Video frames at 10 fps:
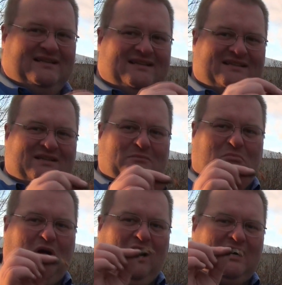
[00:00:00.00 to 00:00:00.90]
So the
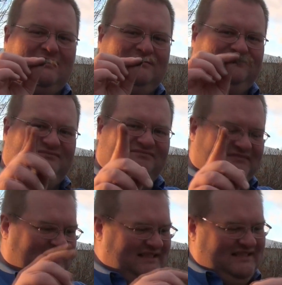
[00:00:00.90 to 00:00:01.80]
bark,
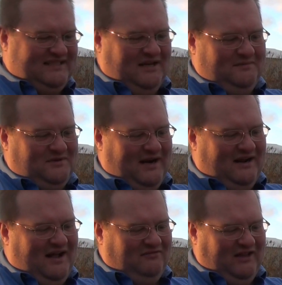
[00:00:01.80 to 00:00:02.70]
it just comes right
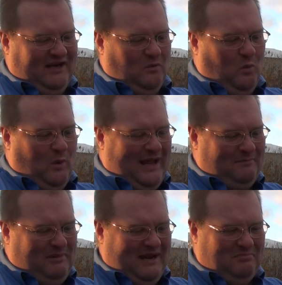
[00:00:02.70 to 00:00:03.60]
off like
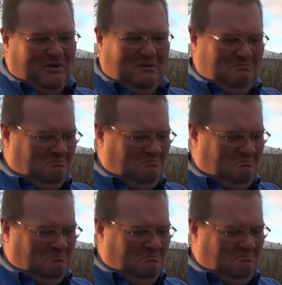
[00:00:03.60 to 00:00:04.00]
wet paper.